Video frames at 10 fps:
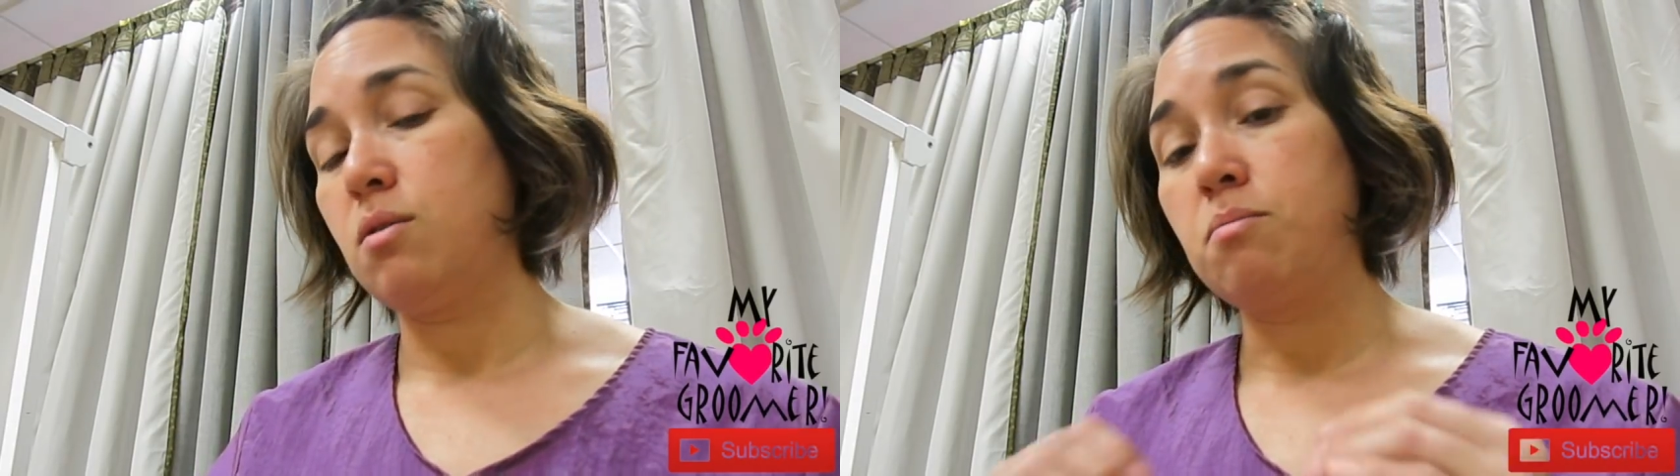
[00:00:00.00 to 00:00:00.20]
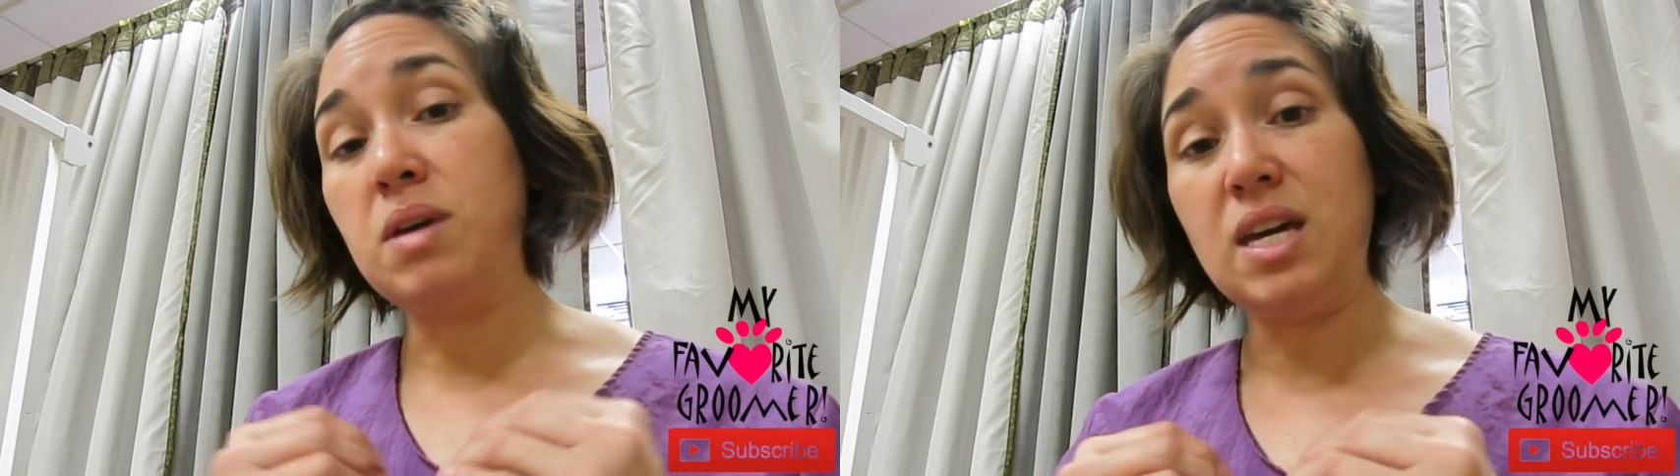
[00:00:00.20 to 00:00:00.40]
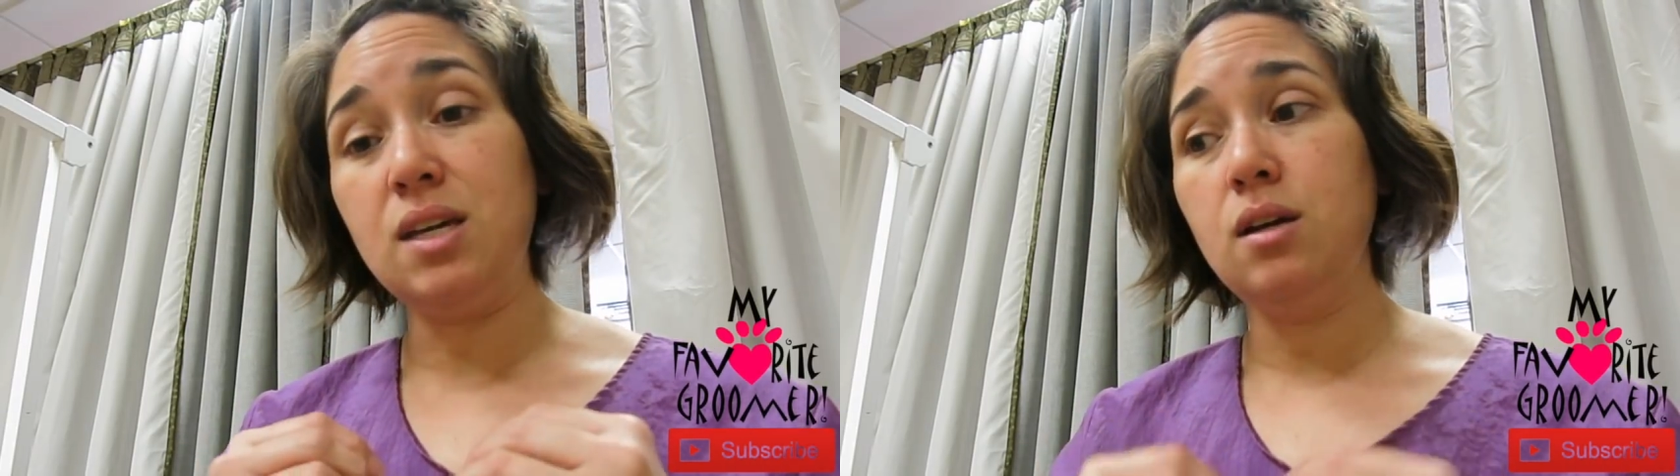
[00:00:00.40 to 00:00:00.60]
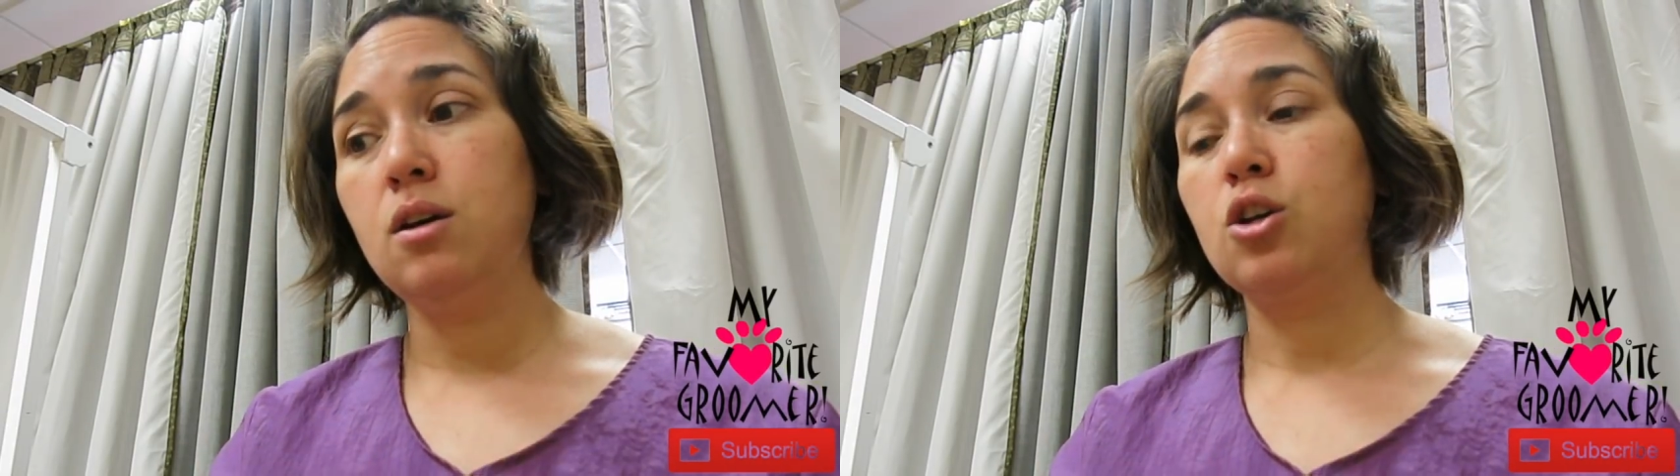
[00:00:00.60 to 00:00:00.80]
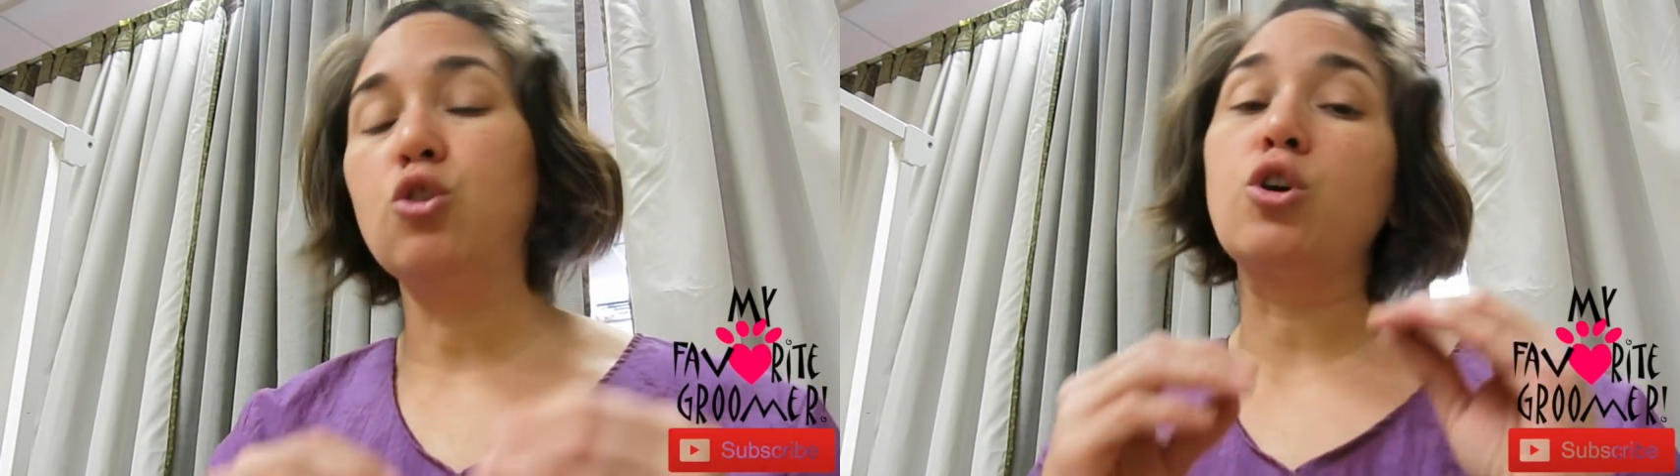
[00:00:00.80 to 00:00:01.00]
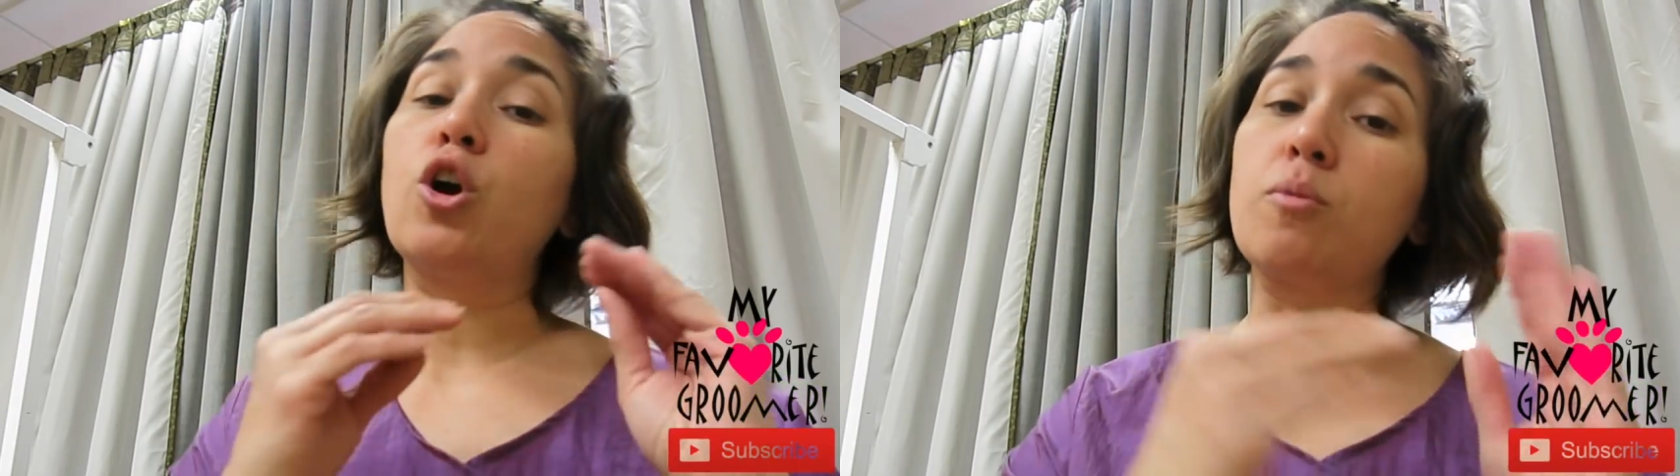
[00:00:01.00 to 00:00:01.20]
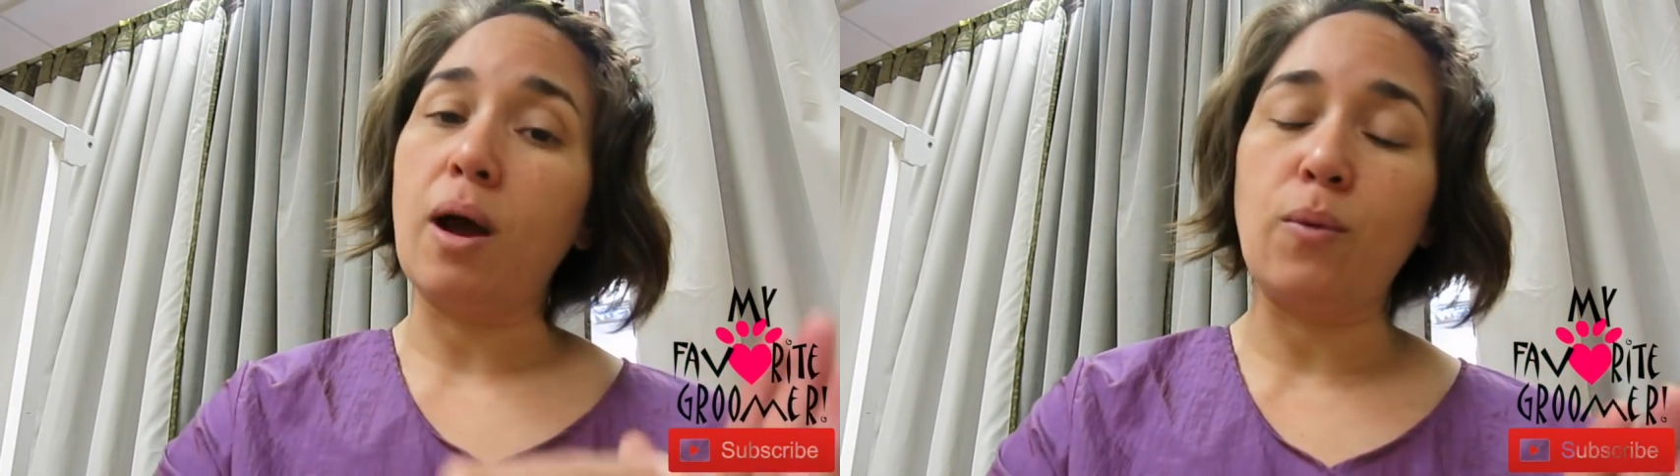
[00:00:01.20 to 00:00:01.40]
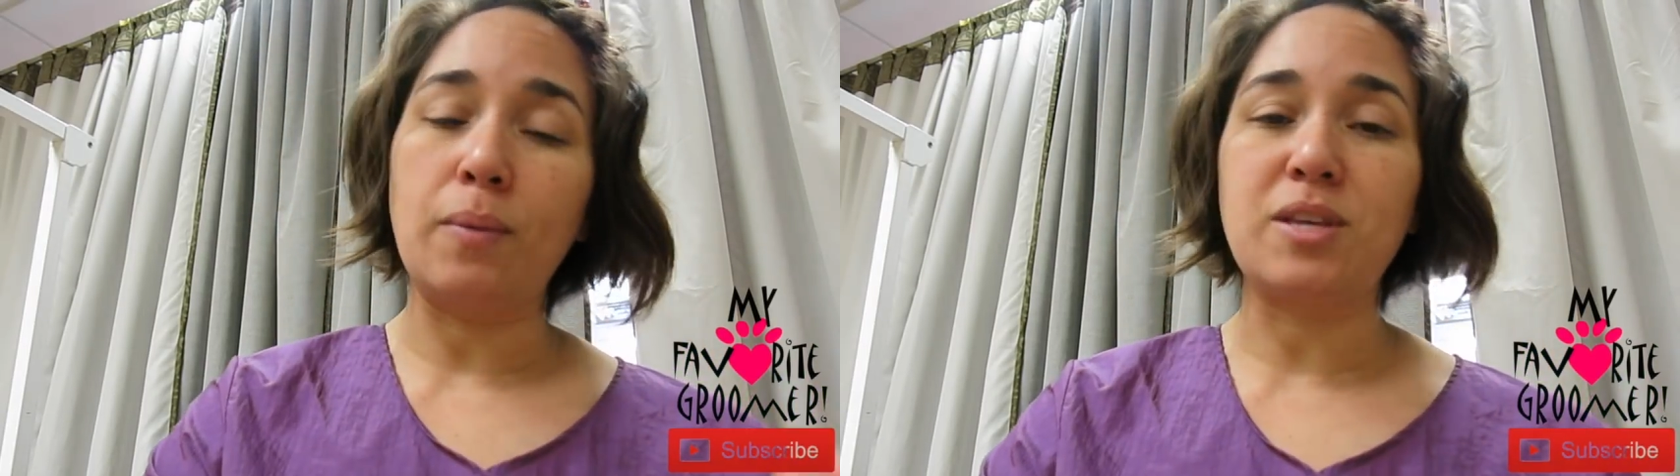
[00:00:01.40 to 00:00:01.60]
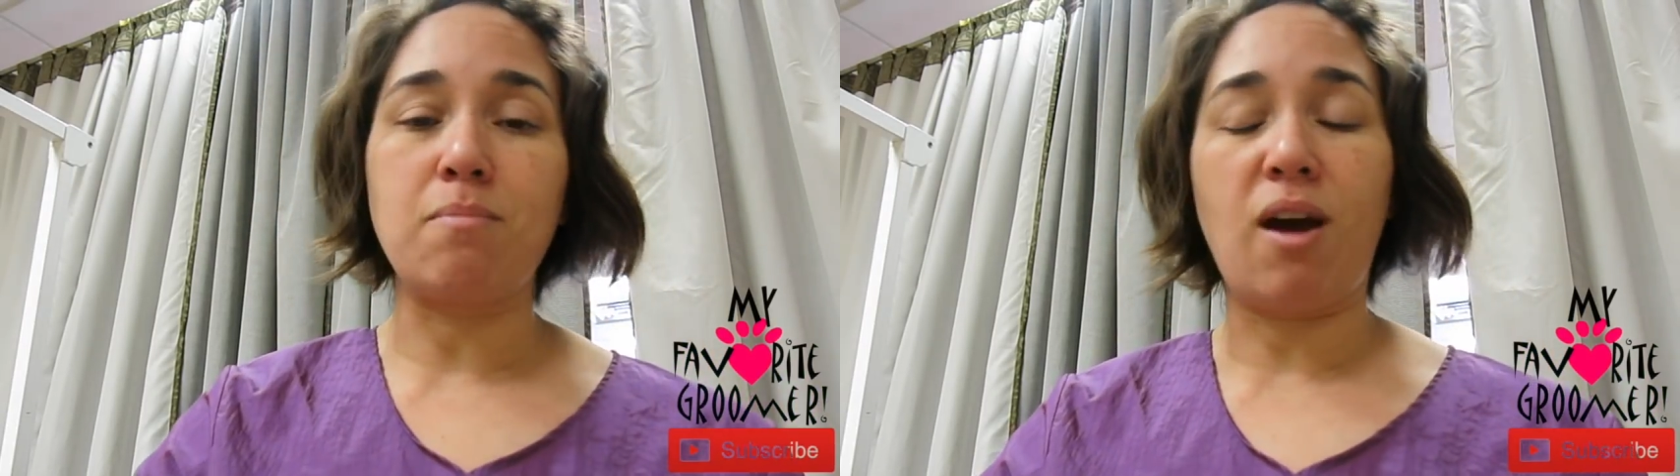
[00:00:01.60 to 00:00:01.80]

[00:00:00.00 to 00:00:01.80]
Me, you can go to my website,